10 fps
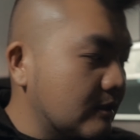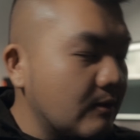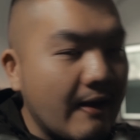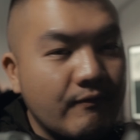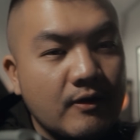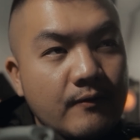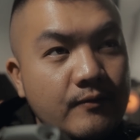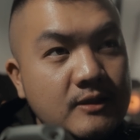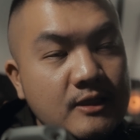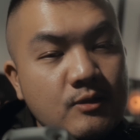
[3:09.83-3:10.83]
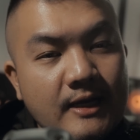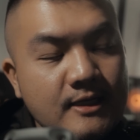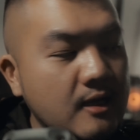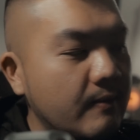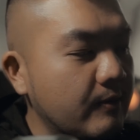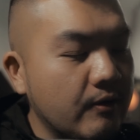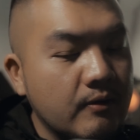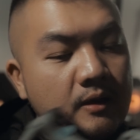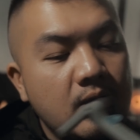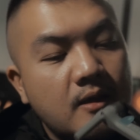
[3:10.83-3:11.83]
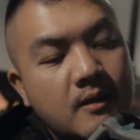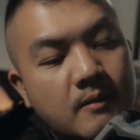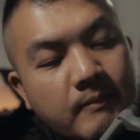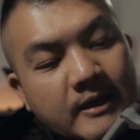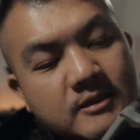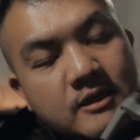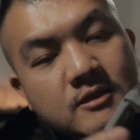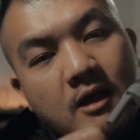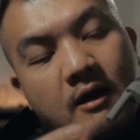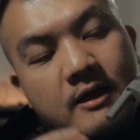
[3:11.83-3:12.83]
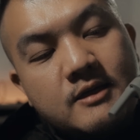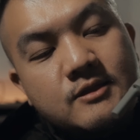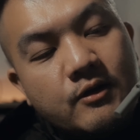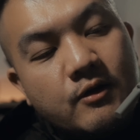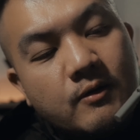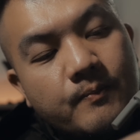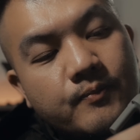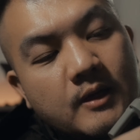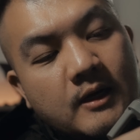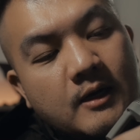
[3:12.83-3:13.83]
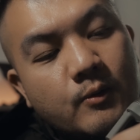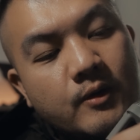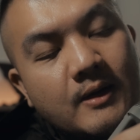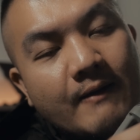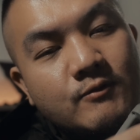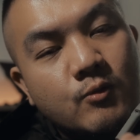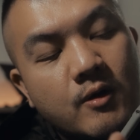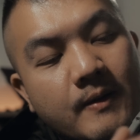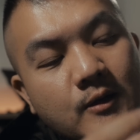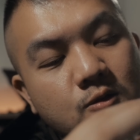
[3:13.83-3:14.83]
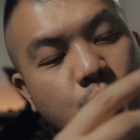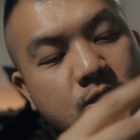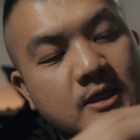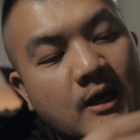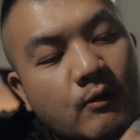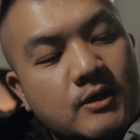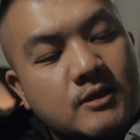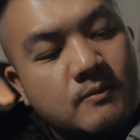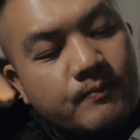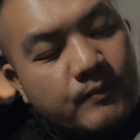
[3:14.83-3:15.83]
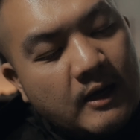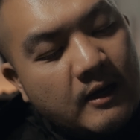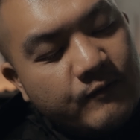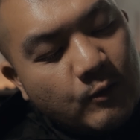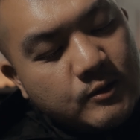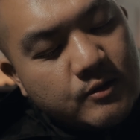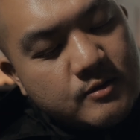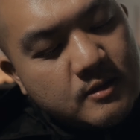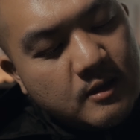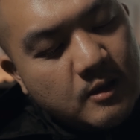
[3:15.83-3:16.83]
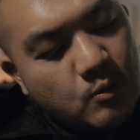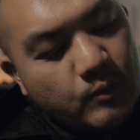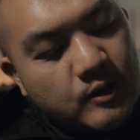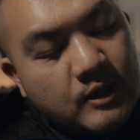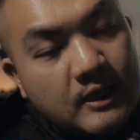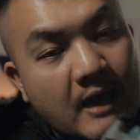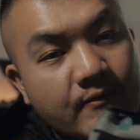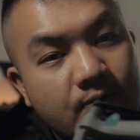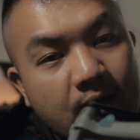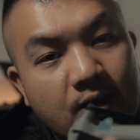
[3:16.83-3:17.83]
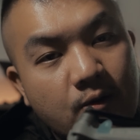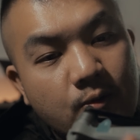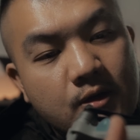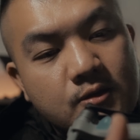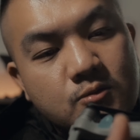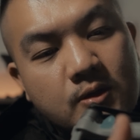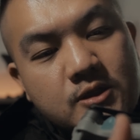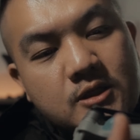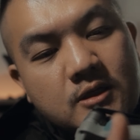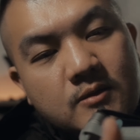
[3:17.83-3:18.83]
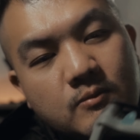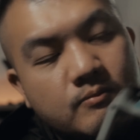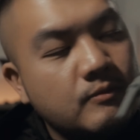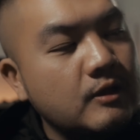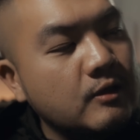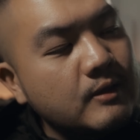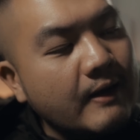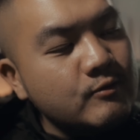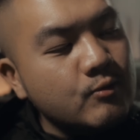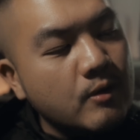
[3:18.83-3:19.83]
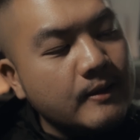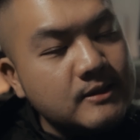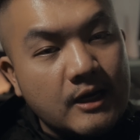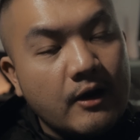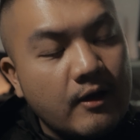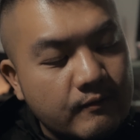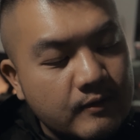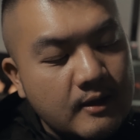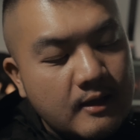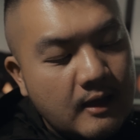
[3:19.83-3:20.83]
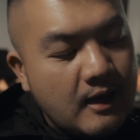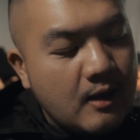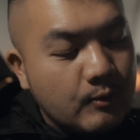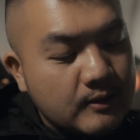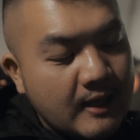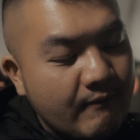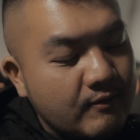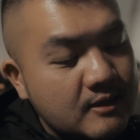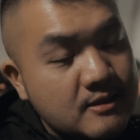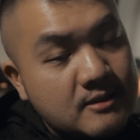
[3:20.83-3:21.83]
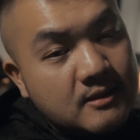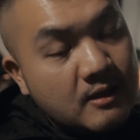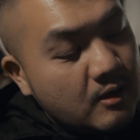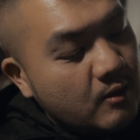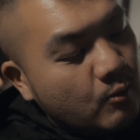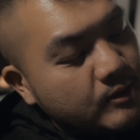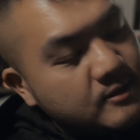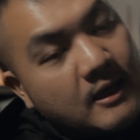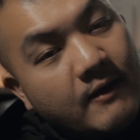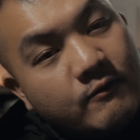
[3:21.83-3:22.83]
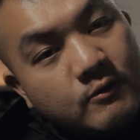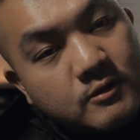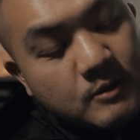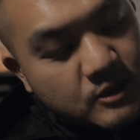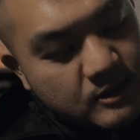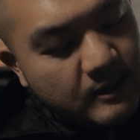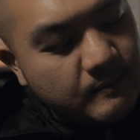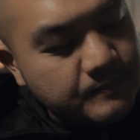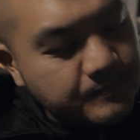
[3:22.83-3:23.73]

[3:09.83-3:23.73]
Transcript: do have the 69 stop here. Makes things a lot easier where you don't have to worry about switching all these filters when you can have it right here where you can switch it. You don't have to worry about taking it off. And with having this will save you so much time.